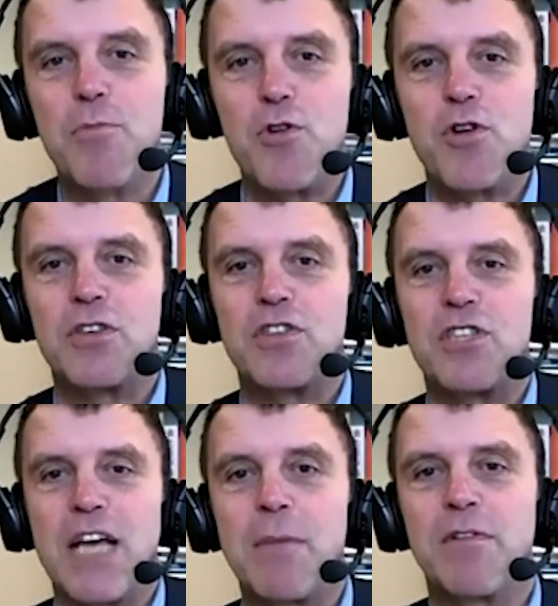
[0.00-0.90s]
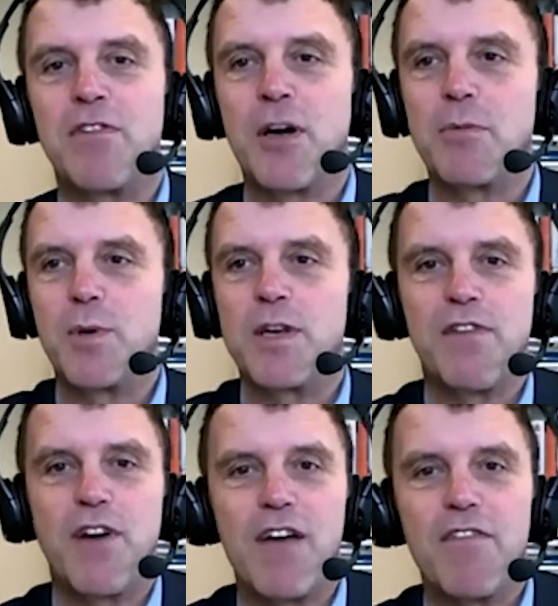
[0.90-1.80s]
Munoz, the champion for
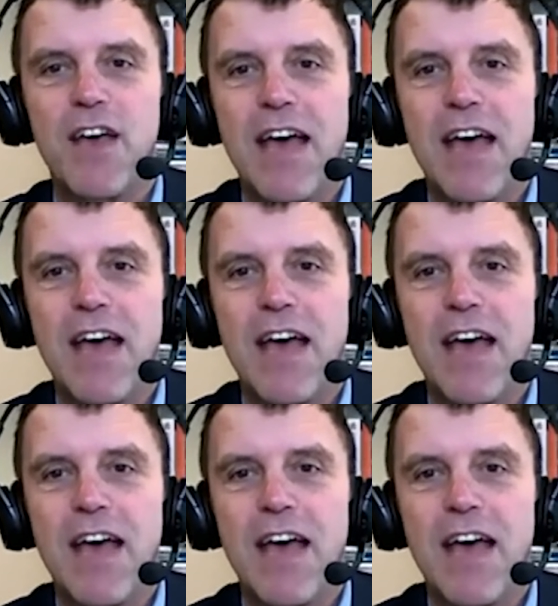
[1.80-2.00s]
COP25,